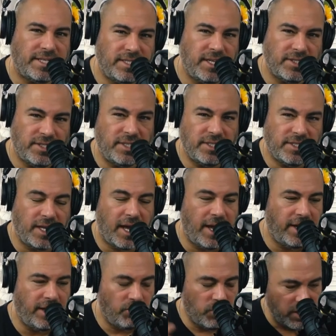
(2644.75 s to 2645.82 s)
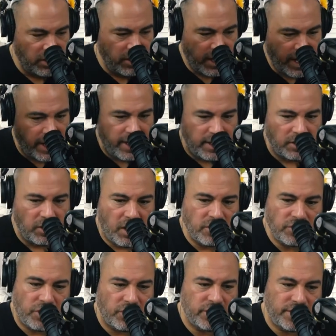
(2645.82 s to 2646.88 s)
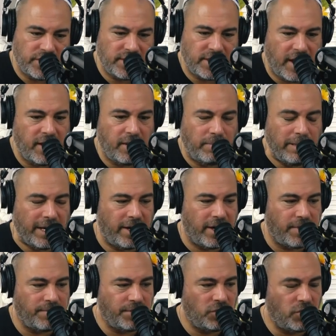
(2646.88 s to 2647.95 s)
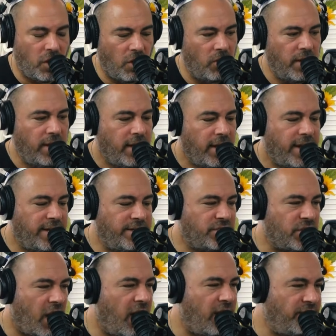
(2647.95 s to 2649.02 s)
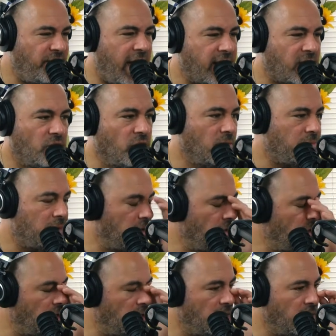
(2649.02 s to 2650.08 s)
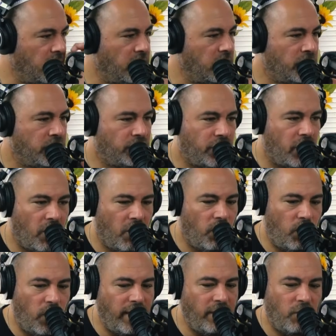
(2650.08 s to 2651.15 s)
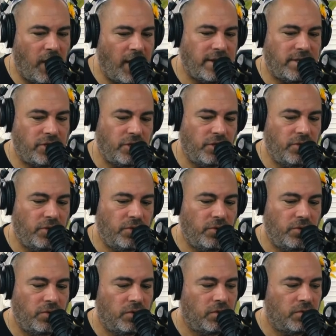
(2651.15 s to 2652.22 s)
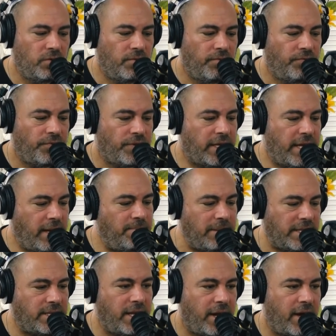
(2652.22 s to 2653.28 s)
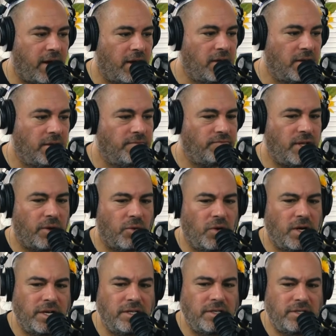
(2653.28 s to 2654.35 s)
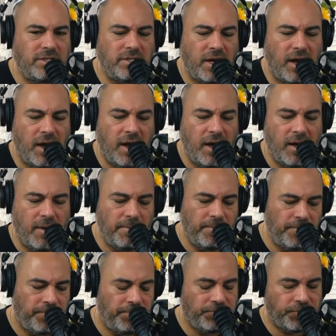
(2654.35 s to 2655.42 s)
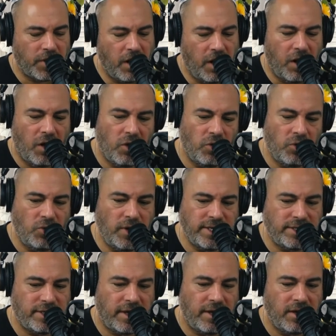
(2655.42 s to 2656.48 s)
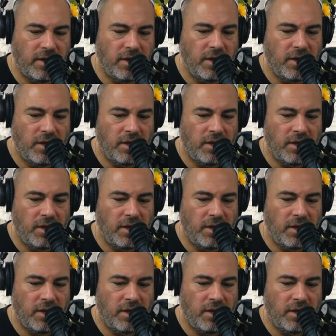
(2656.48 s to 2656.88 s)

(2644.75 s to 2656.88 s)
That's how society, we're looking in larger societal paradigms. So it's of that group. So we want to keep it there. There was, oh, who is it?